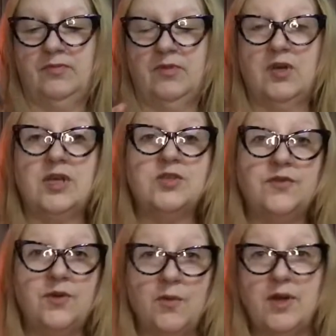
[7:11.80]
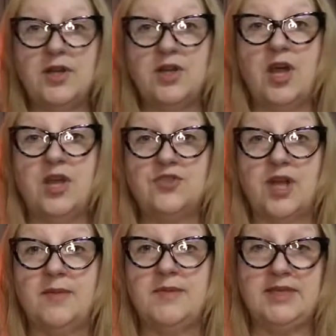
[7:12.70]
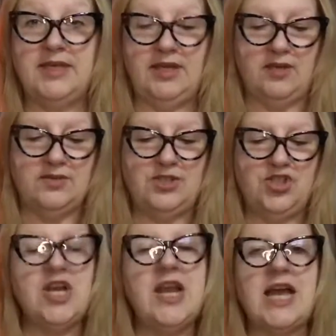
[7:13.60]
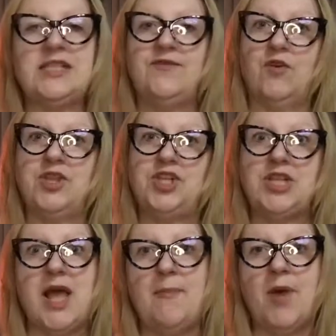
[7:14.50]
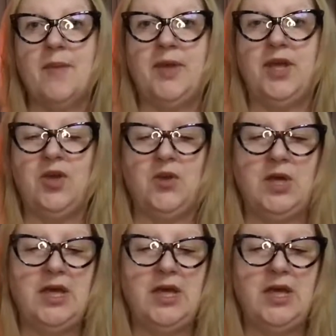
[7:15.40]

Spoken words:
Okay, so if you want to attract mosquitoes at your next 4th of July barbecue,